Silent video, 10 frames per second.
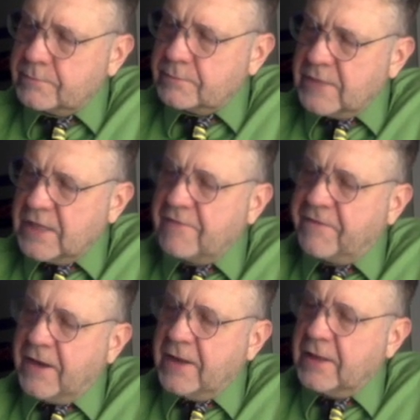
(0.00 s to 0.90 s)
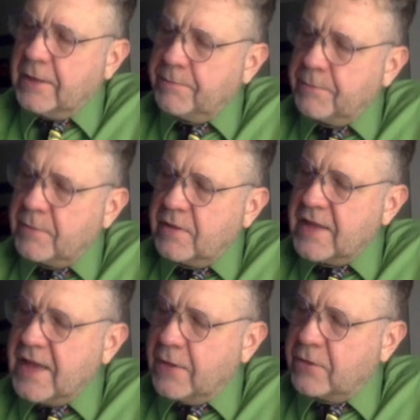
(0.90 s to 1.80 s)
And then finally, the
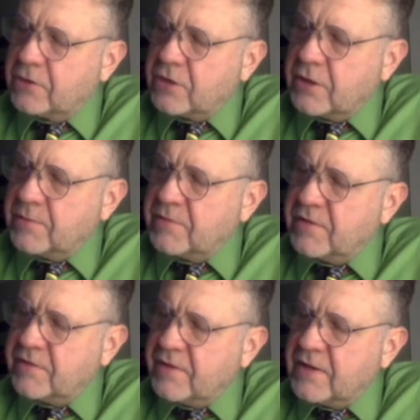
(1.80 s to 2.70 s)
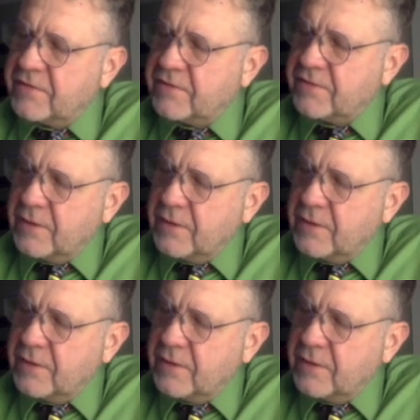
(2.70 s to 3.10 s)
outer terms, this and this,